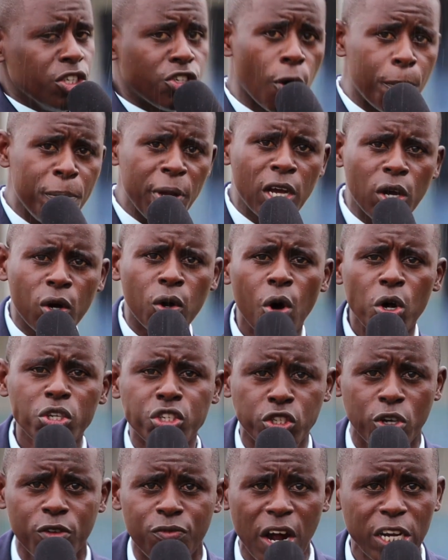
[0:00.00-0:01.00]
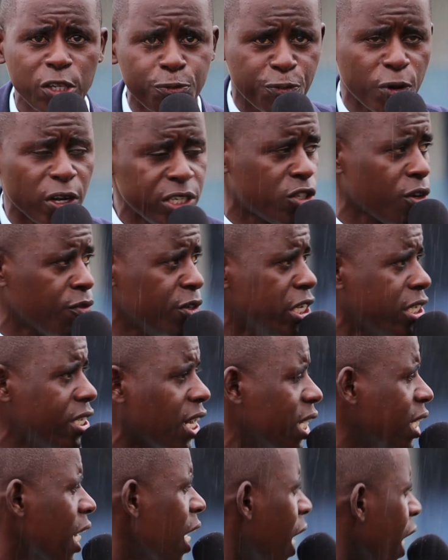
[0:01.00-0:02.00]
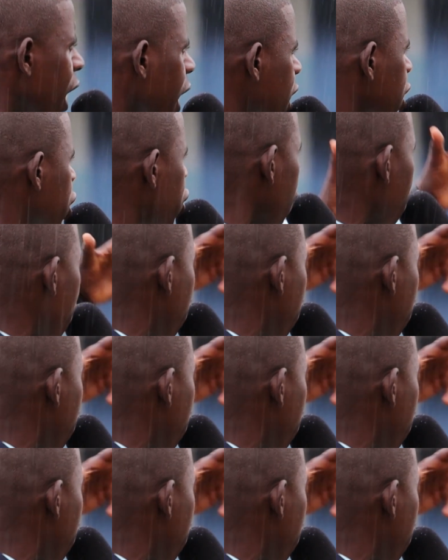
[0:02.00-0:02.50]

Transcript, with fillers: So because of that, friends of Jesus, it is